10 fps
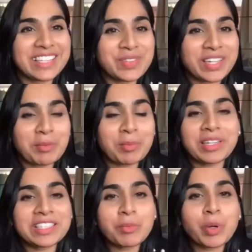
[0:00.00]
where I'm
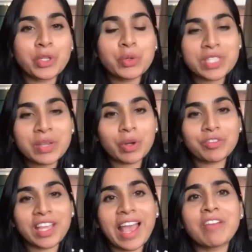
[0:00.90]
at. It's about using what
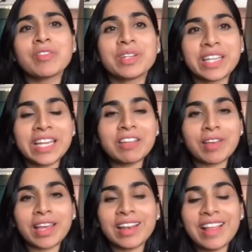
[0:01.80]
we have really
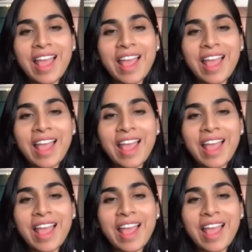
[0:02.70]
well.